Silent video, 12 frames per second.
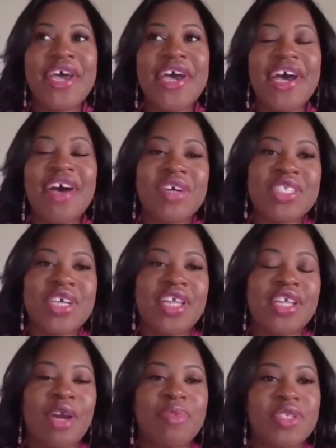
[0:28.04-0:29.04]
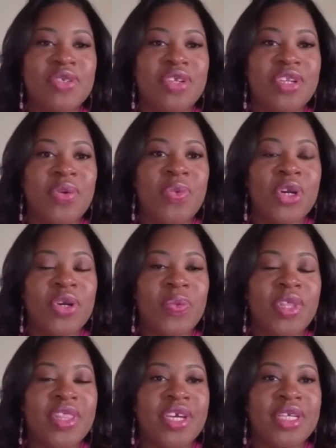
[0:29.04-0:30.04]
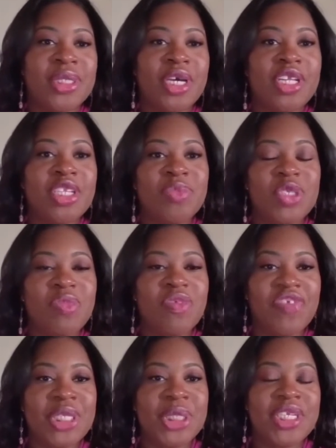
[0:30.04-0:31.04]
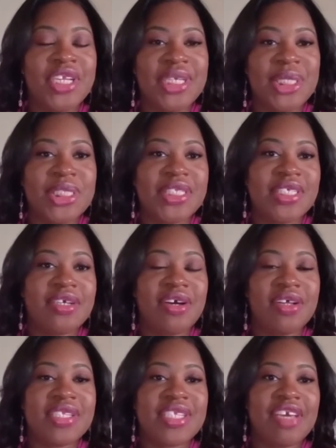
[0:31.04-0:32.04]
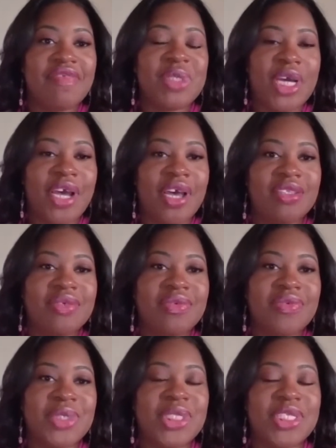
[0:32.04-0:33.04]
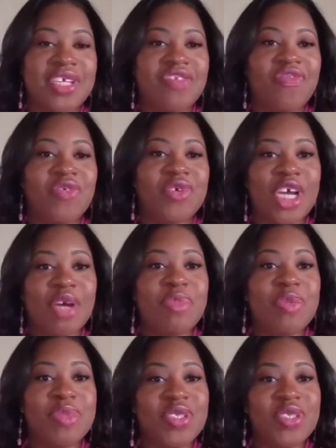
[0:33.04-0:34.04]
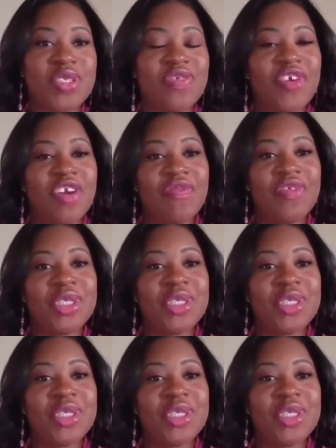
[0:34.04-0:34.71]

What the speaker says: I've also had the opportunity to work with a child abuse prevention agency called Safe Child, which stands for Stop Abuse for Every